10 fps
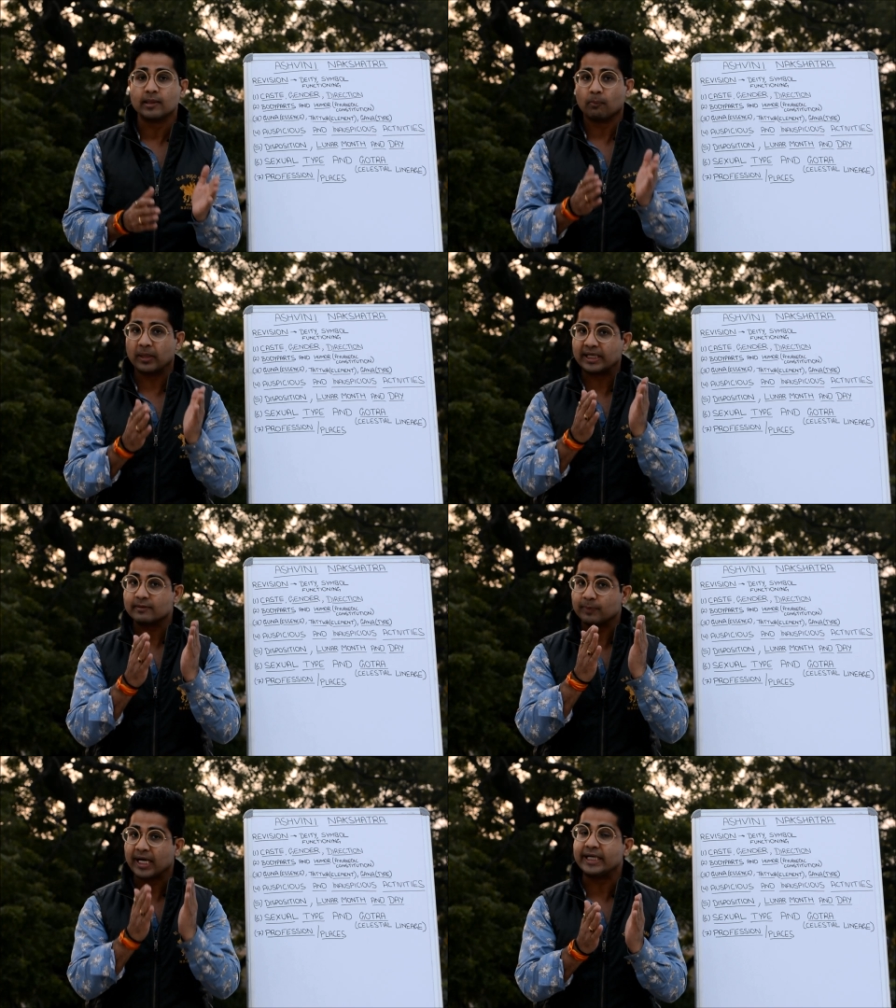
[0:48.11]
Because
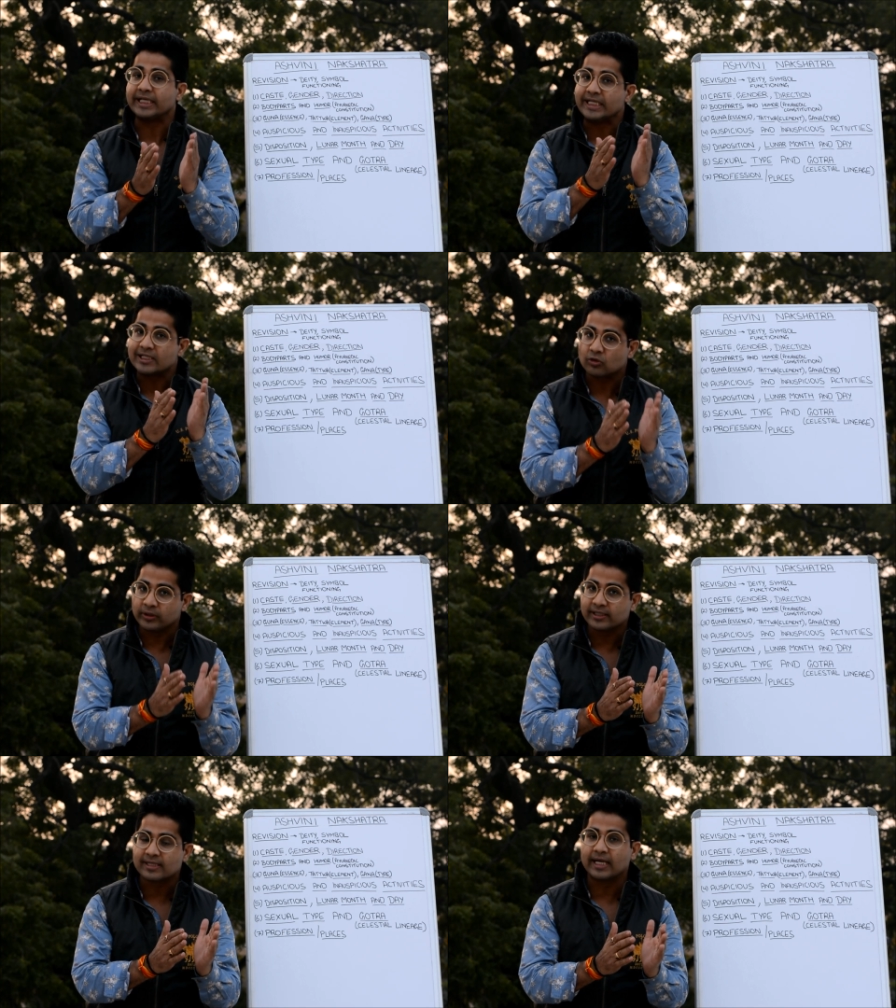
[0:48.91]
behind each
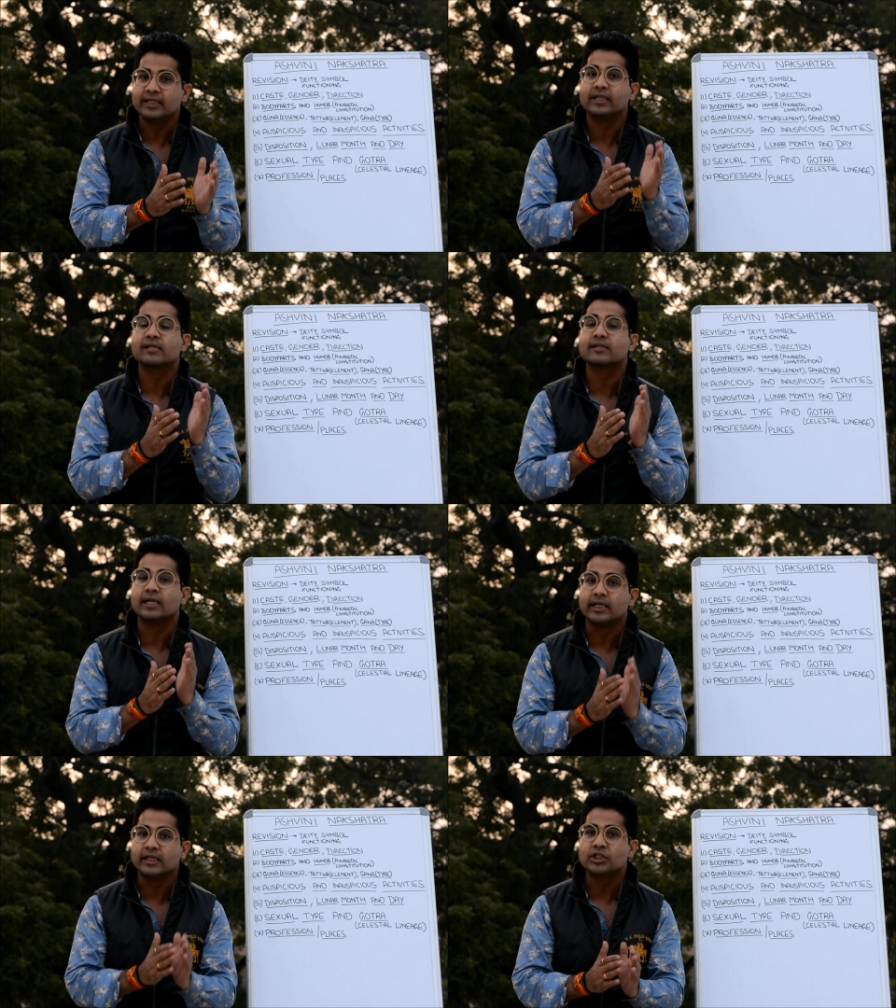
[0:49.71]
zodiac sign, there is an
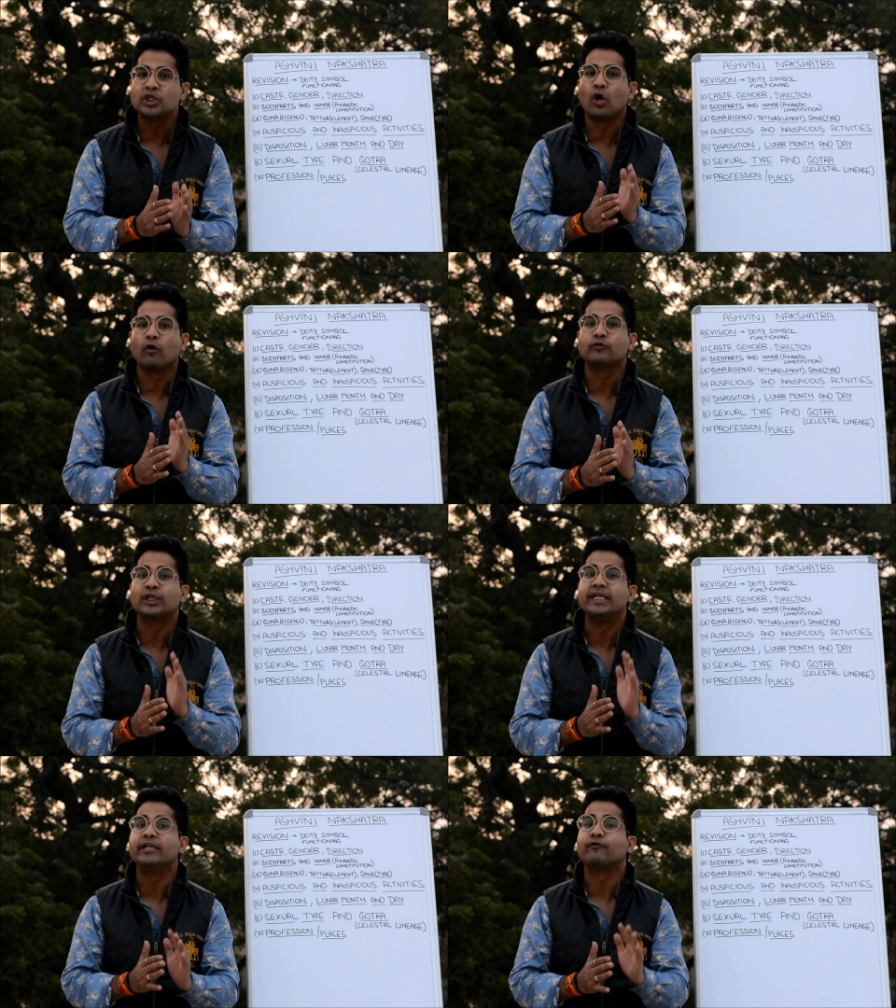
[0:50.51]
energy of
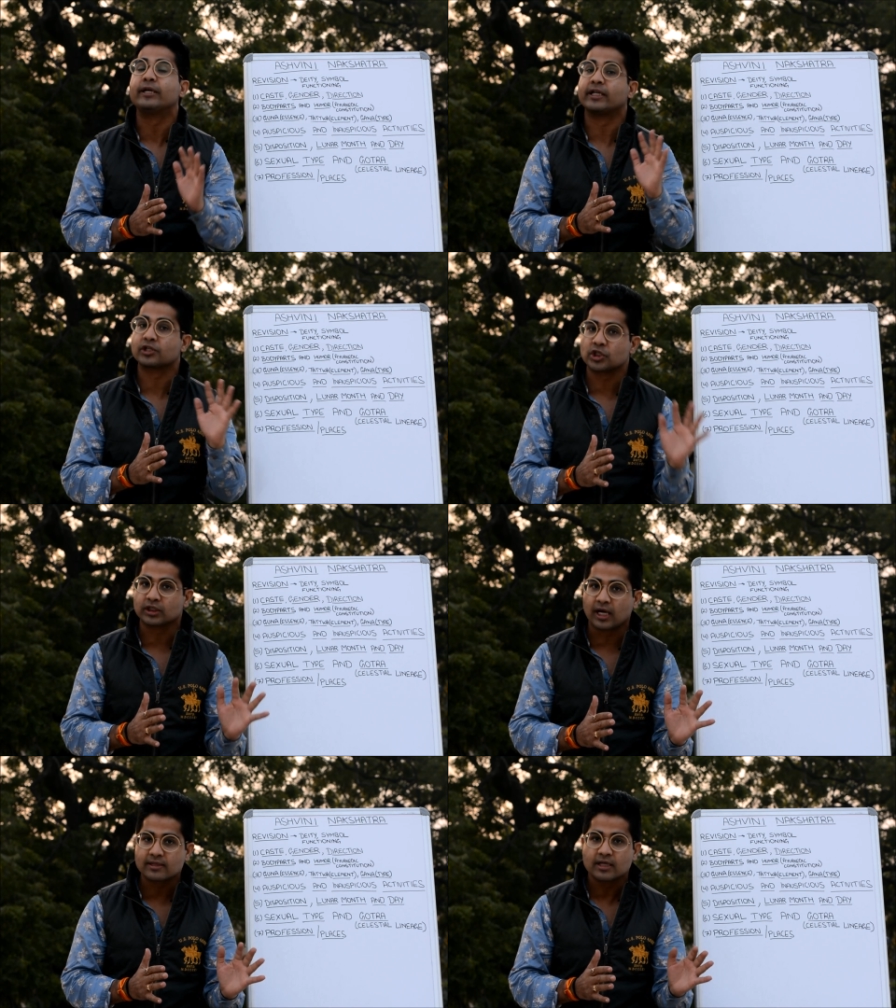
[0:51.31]
three different
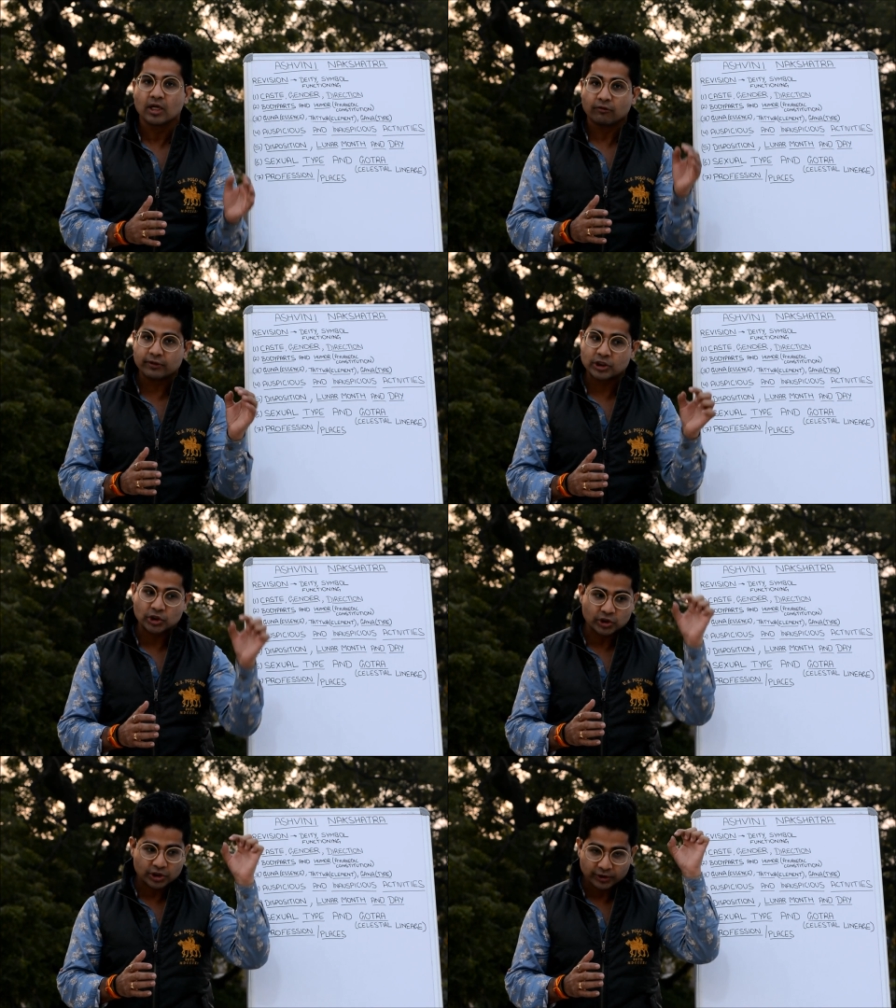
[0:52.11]
nakshatras
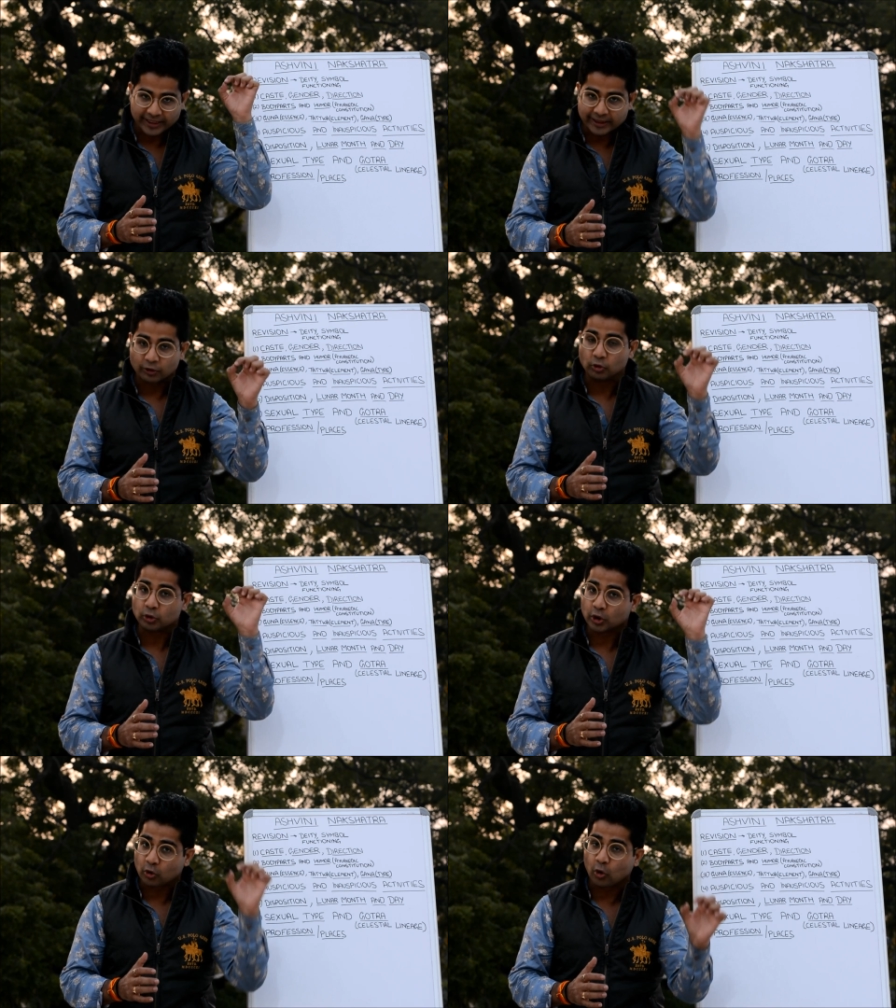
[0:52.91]
which take you to
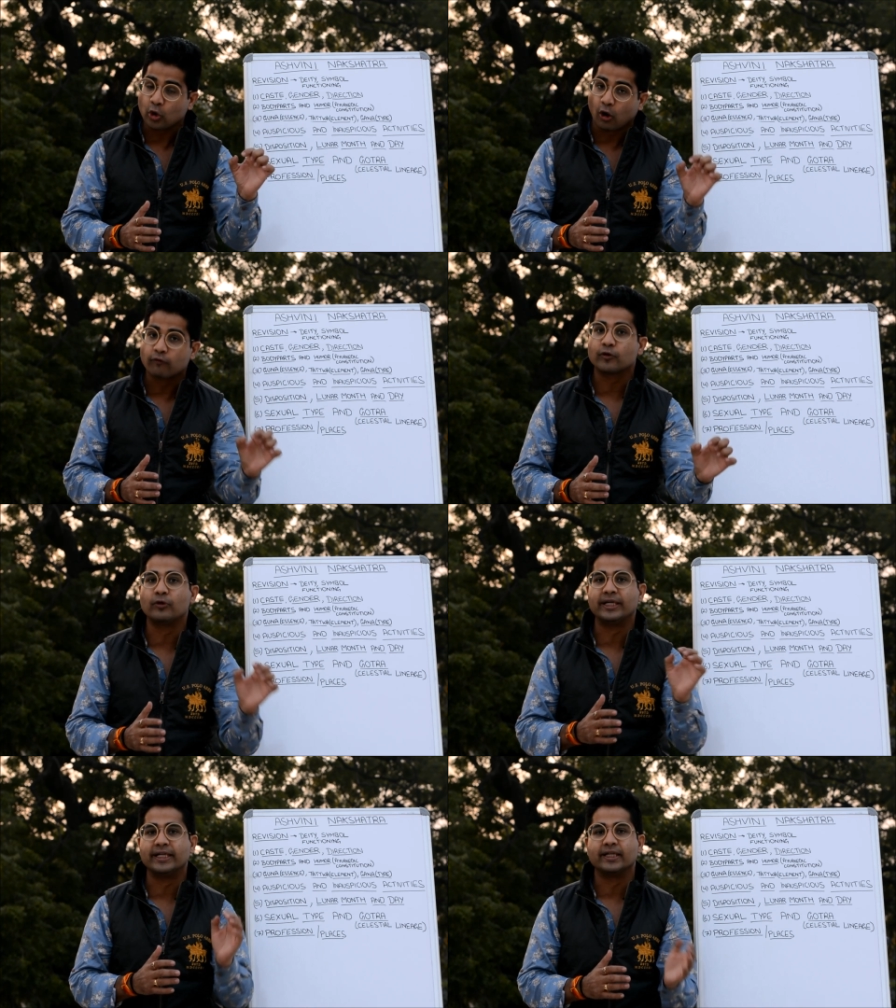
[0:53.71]
the core of your
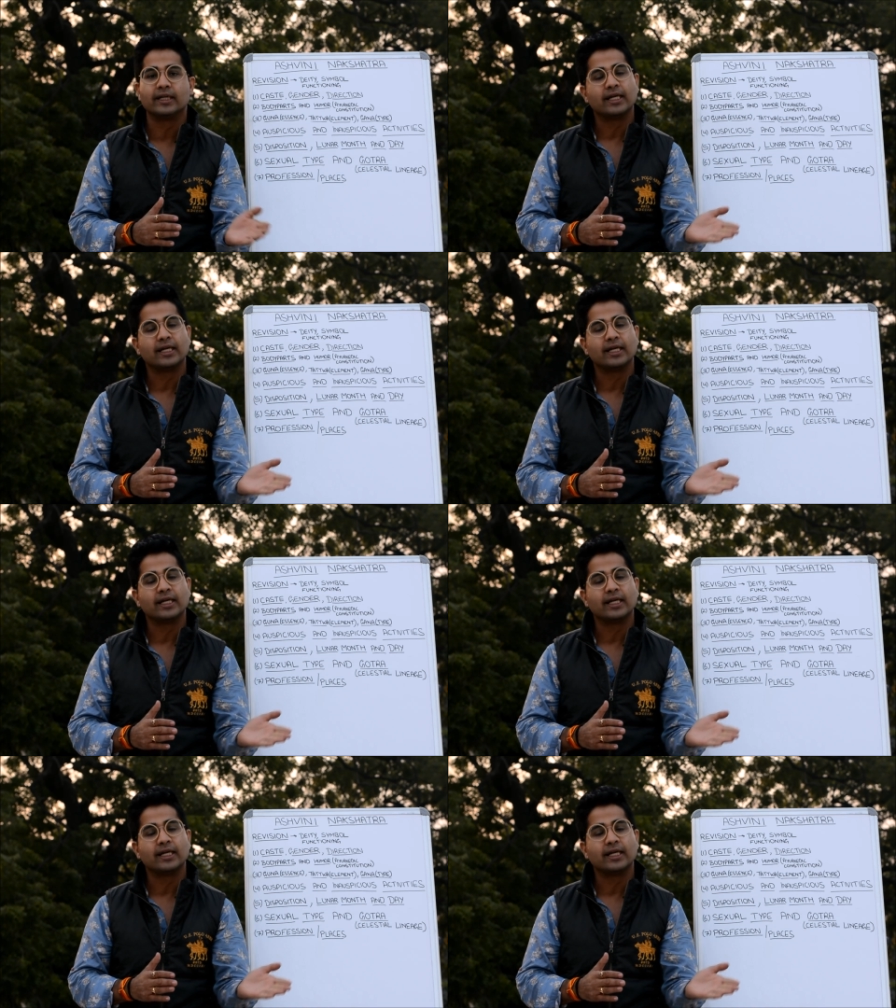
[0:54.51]
reading.